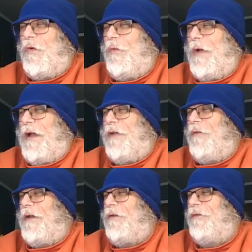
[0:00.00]
Ryan
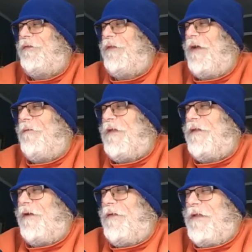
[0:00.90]
Reynolds stuff
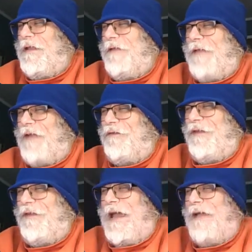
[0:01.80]
either. I think he's
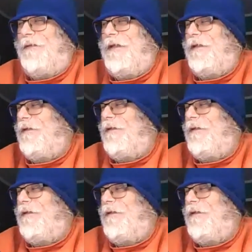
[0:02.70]
actually acting.